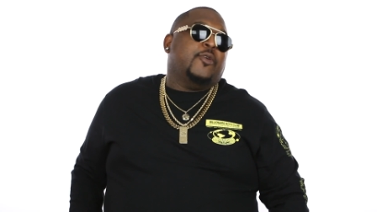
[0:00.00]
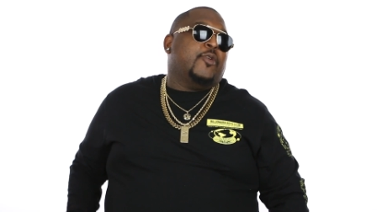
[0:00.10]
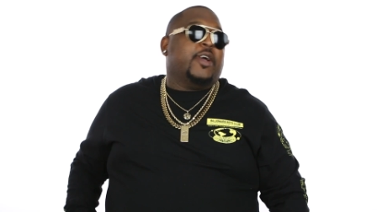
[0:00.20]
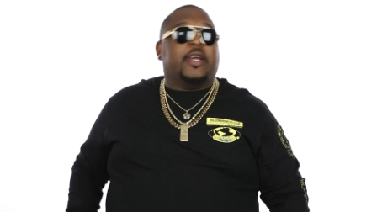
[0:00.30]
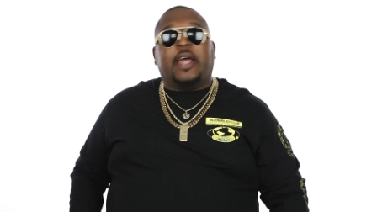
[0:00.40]

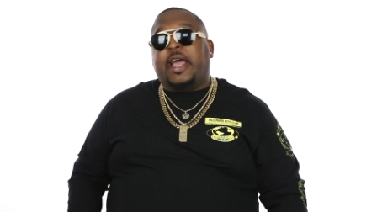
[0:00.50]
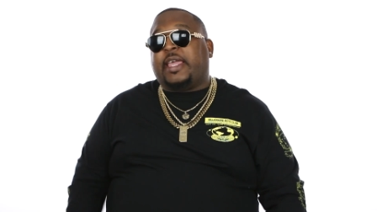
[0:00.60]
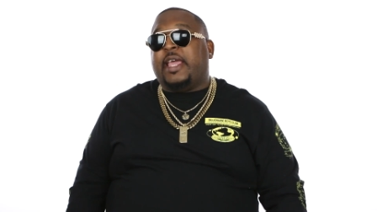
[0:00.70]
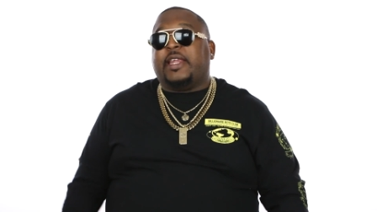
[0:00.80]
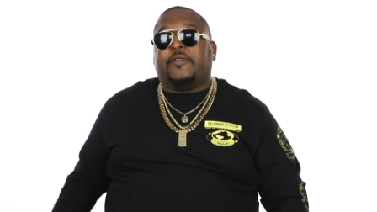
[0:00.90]
where I
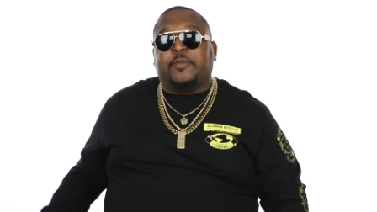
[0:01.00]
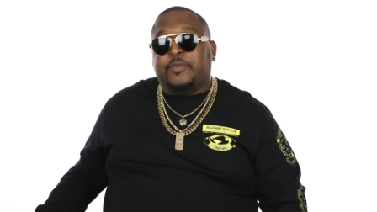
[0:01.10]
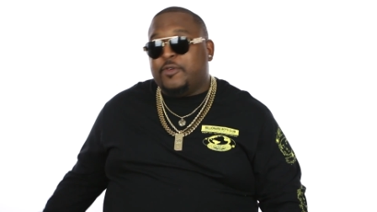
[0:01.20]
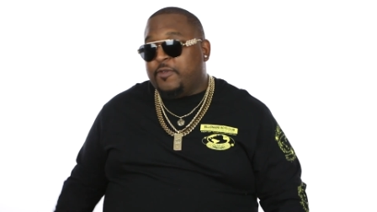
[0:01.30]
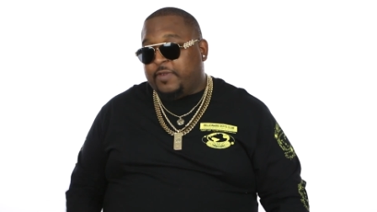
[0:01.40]
can't even
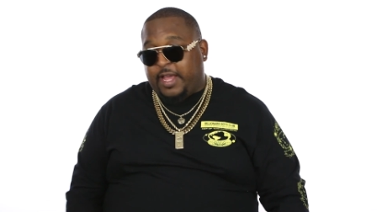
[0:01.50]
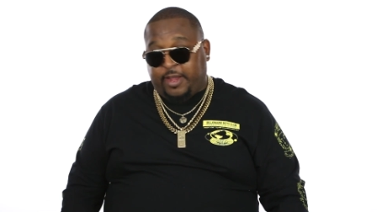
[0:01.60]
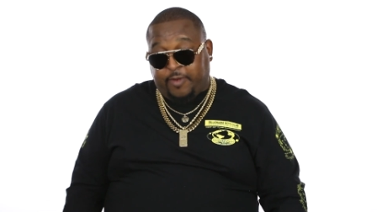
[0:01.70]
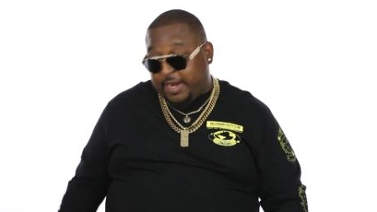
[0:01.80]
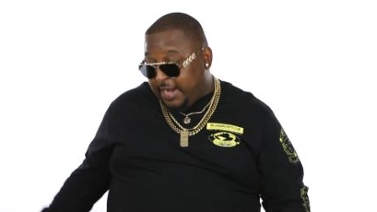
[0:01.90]
move.
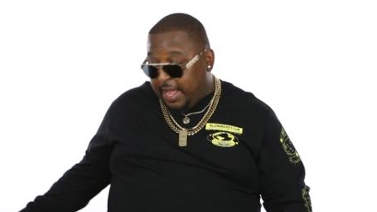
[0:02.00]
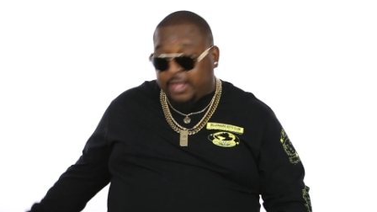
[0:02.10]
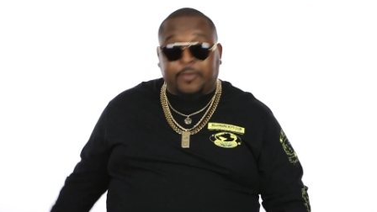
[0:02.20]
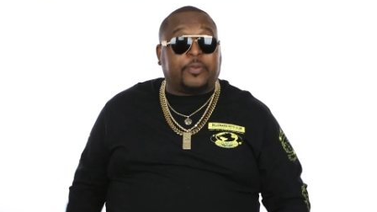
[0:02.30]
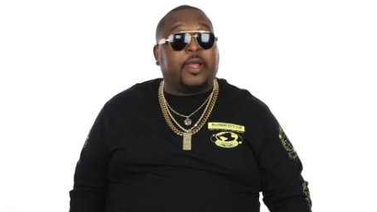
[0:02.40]
Like right now, I
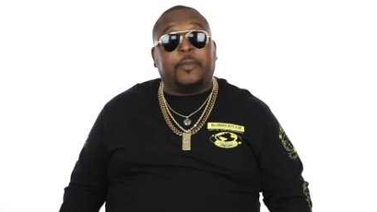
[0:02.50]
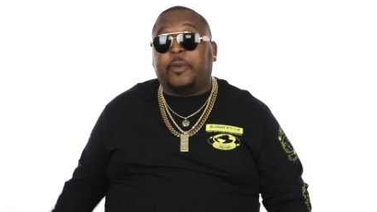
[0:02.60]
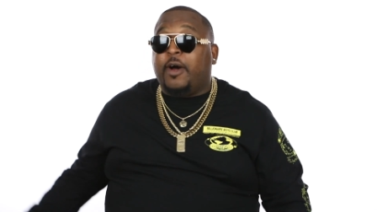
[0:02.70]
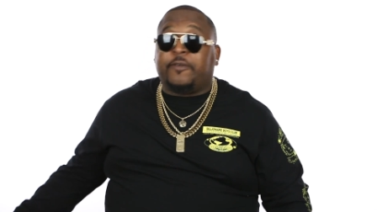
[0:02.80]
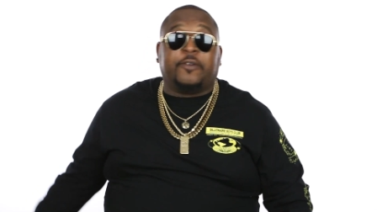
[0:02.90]
could play
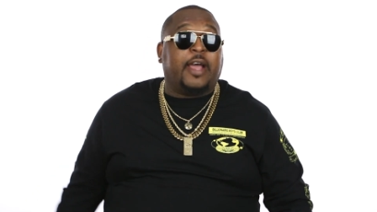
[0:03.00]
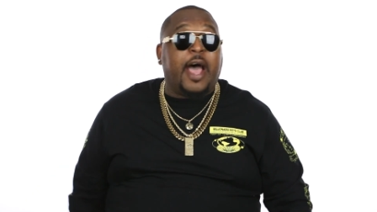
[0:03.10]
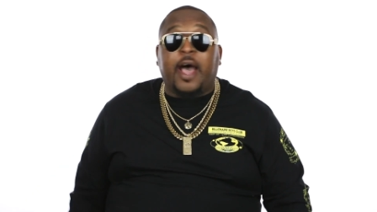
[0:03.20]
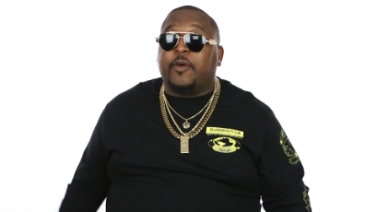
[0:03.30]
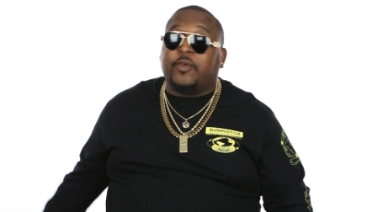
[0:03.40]
ball for an
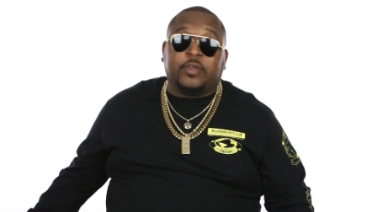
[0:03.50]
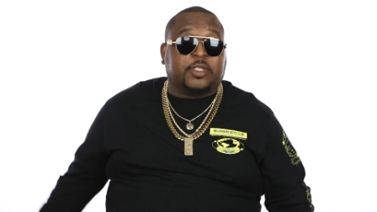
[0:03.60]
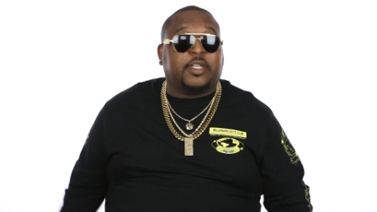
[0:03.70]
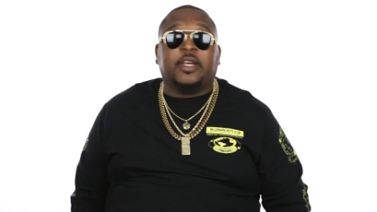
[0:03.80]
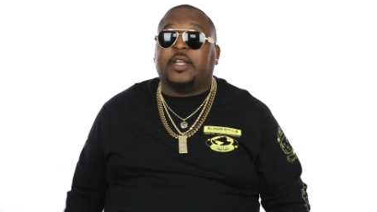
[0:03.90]
hour.
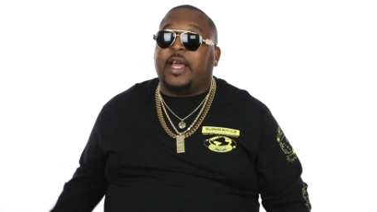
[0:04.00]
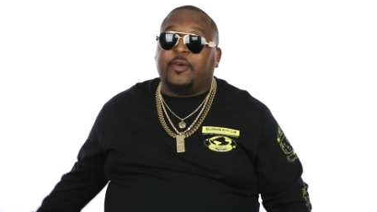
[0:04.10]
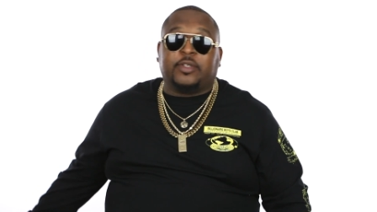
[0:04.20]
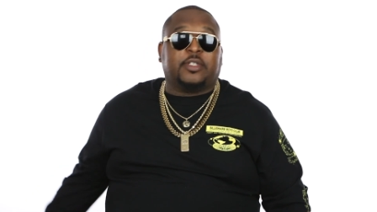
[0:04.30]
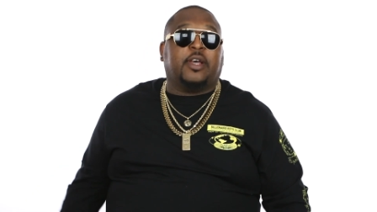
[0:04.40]
What's good? Like
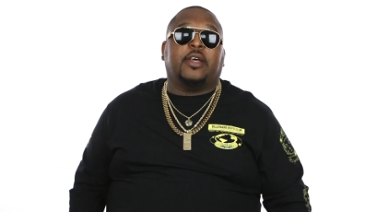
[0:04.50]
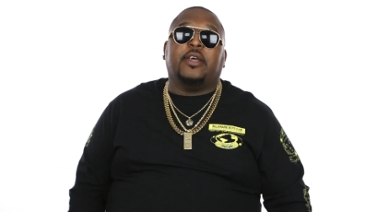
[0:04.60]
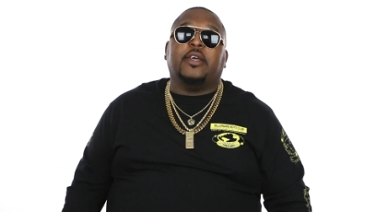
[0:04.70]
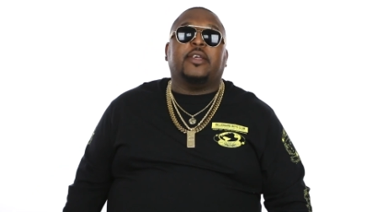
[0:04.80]
what's up?